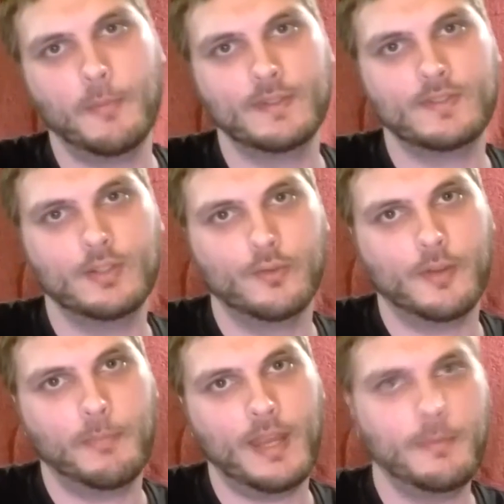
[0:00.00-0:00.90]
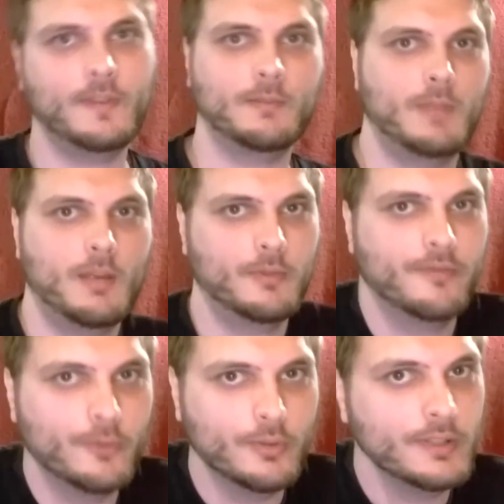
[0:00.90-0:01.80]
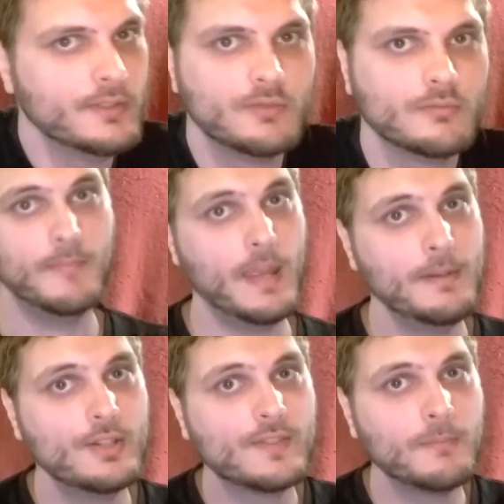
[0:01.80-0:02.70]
and steal their babies and mammary fluids, maybe, just